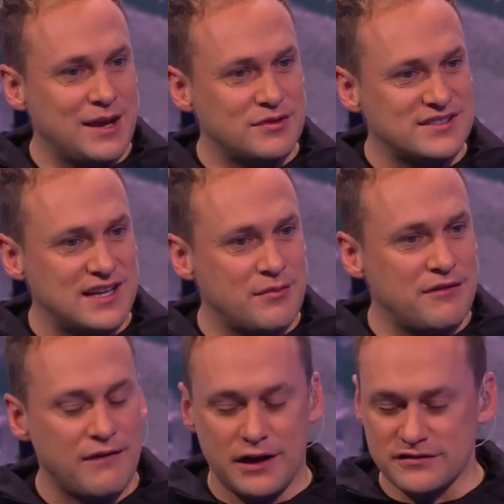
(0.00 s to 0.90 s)
game in the
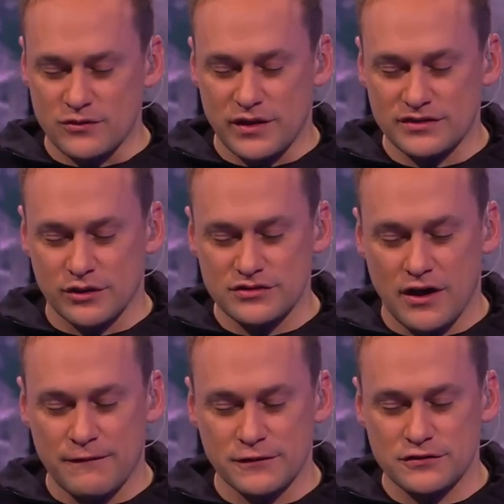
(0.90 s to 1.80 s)
semifinals of the West Coast
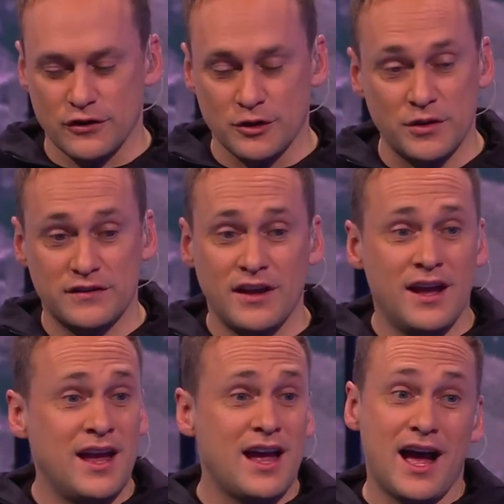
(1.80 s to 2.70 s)
Conference tournament.
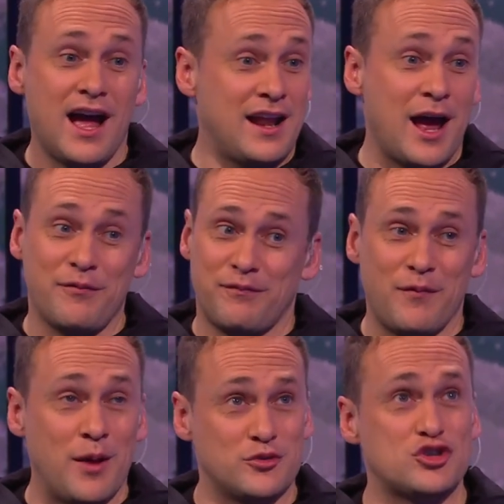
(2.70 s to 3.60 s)
And I,
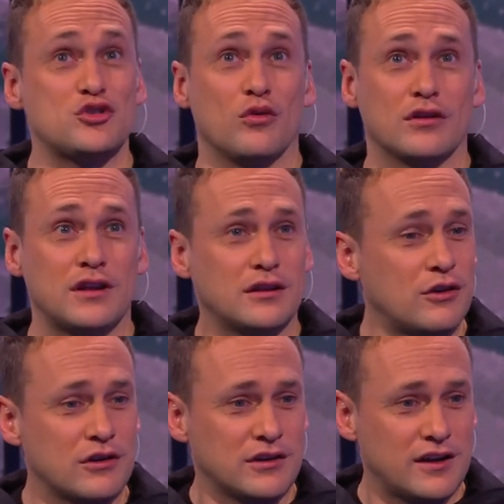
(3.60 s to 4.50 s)
I'm sure that
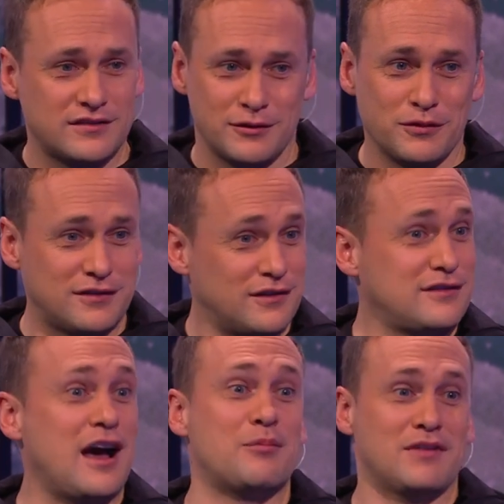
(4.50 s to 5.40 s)
Lauren Gustin was at the
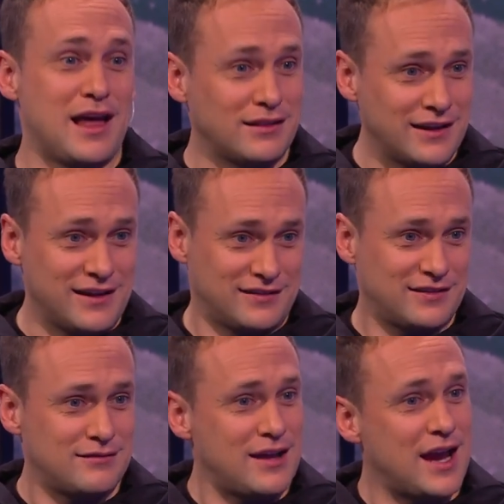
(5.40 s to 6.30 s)
top of that
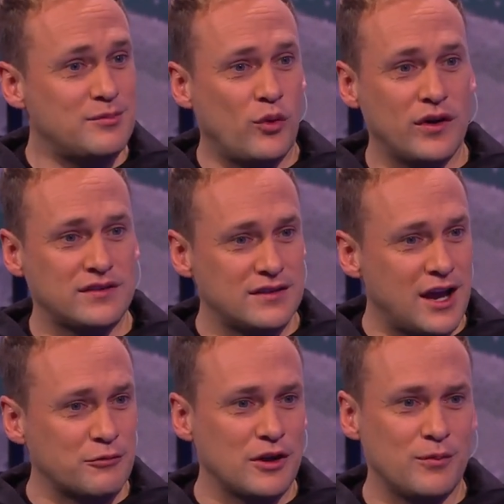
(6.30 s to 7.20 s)
list. Mm-hmm. Nine points,
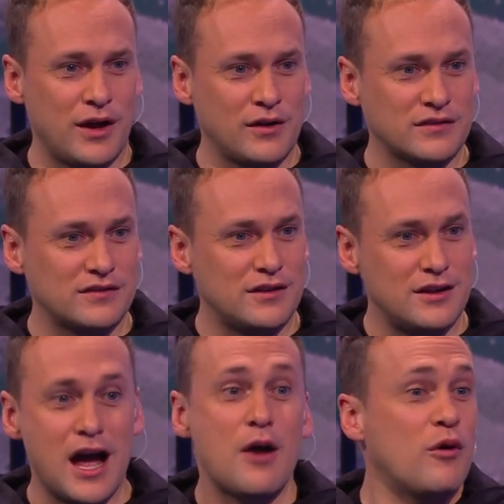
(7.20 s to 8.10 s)
nine rebounds,
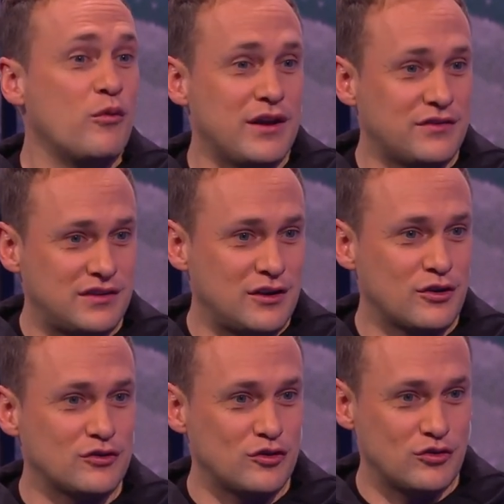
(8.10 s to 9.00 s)
not what we have seen
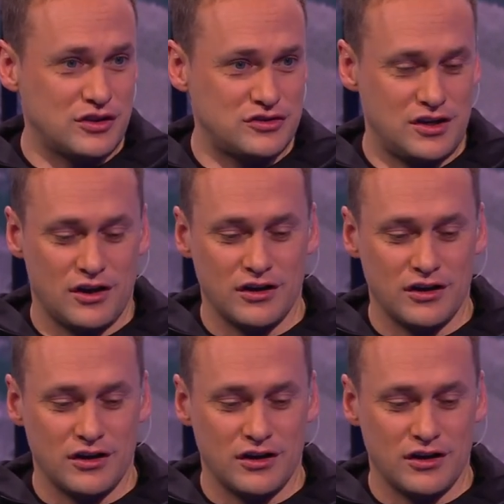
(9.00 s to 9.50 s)
her do this